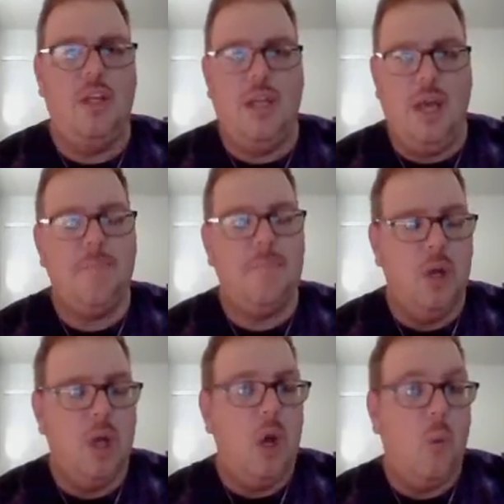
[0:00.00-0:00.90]
Yep,
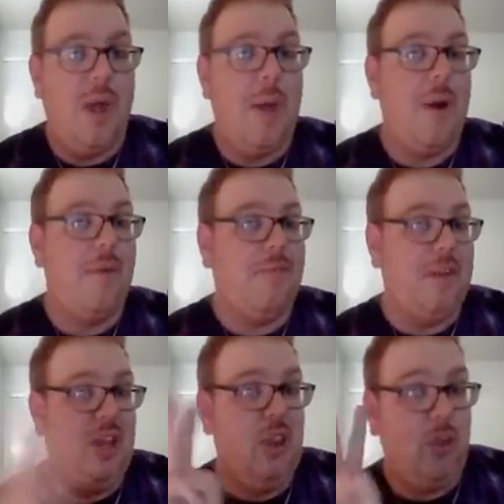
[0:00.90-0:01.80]
we have roughly